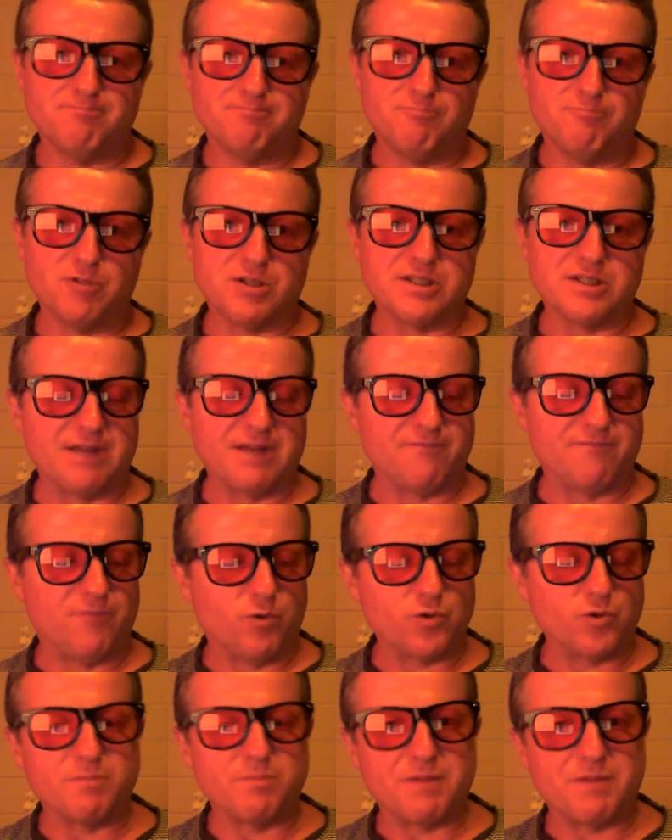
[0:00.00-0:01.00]
which is
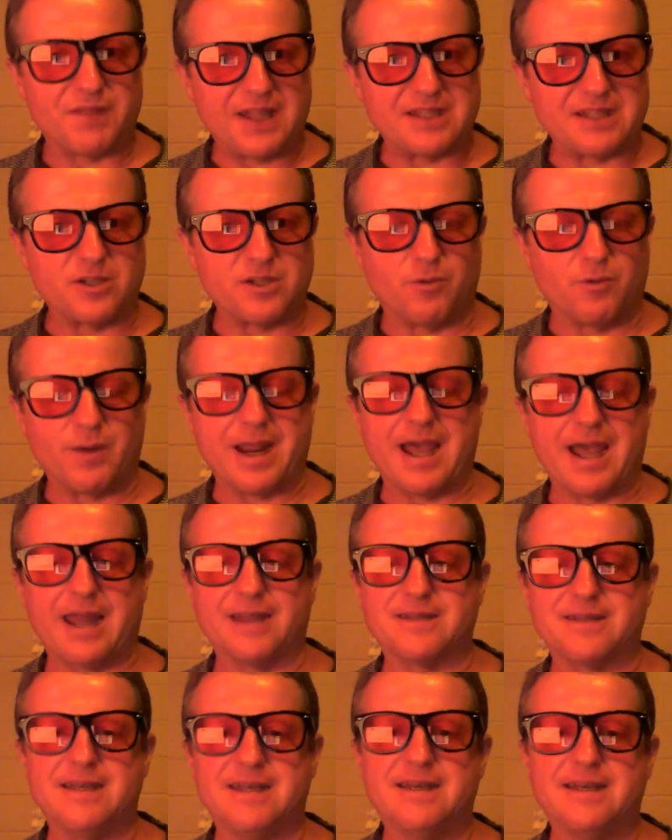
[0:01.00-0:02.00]
unfortunate, but that's the
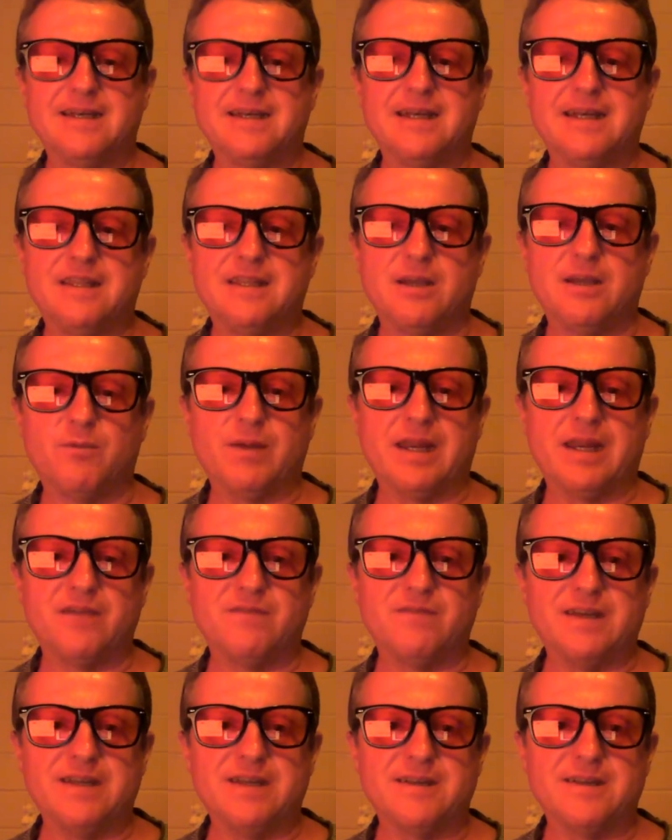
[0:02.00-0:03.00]
reality that we
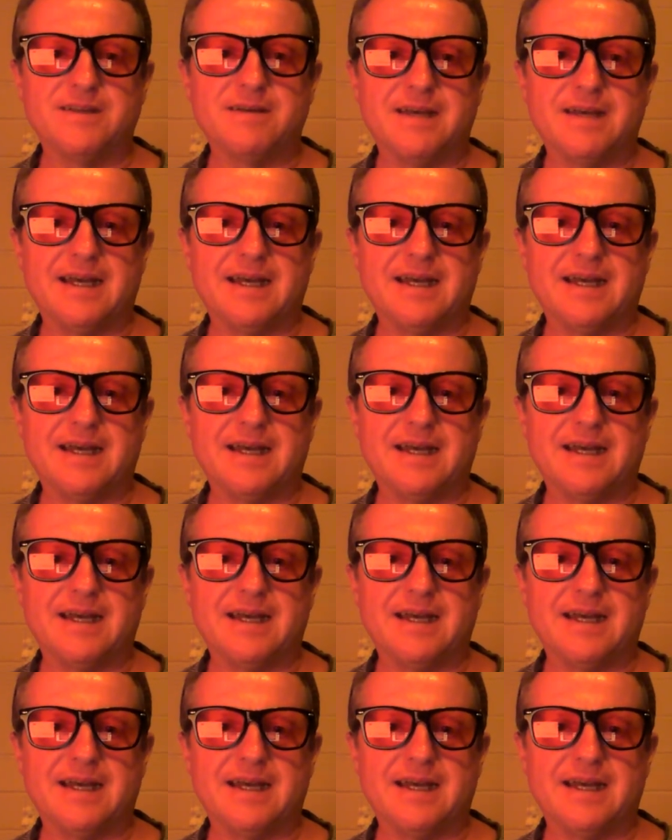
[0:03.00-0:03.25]
live in.